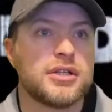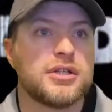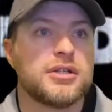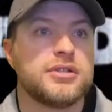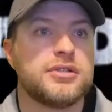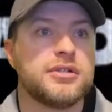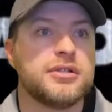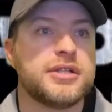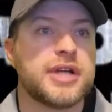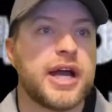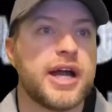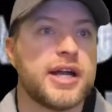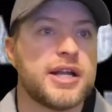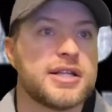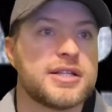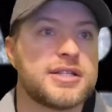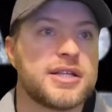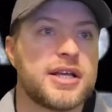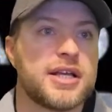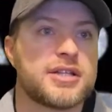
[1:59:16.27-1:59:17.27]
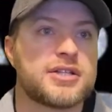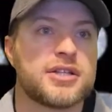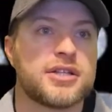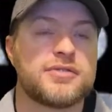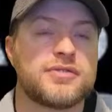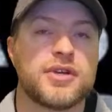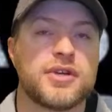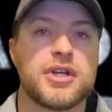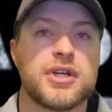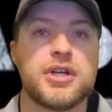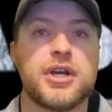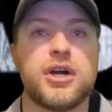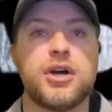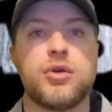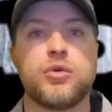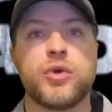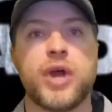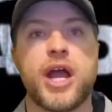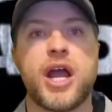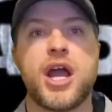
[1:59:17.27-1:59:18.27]
2 tight end sets. Let's fucking go,
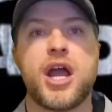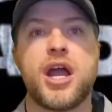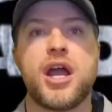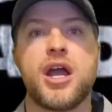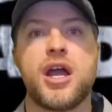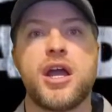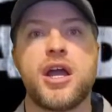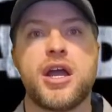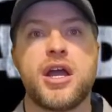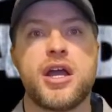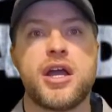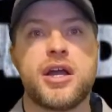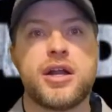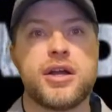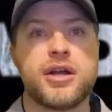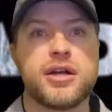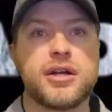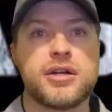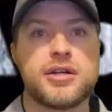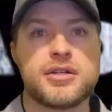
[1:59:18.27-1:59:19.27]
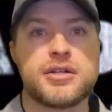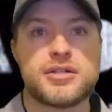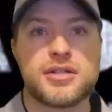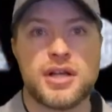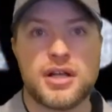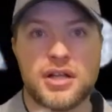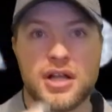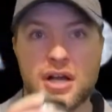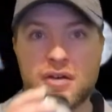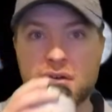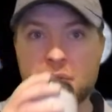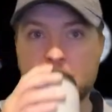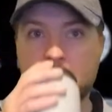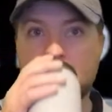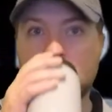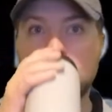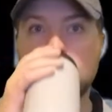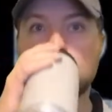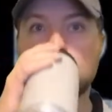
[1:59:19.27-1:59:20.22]
Raiders. I love it, man.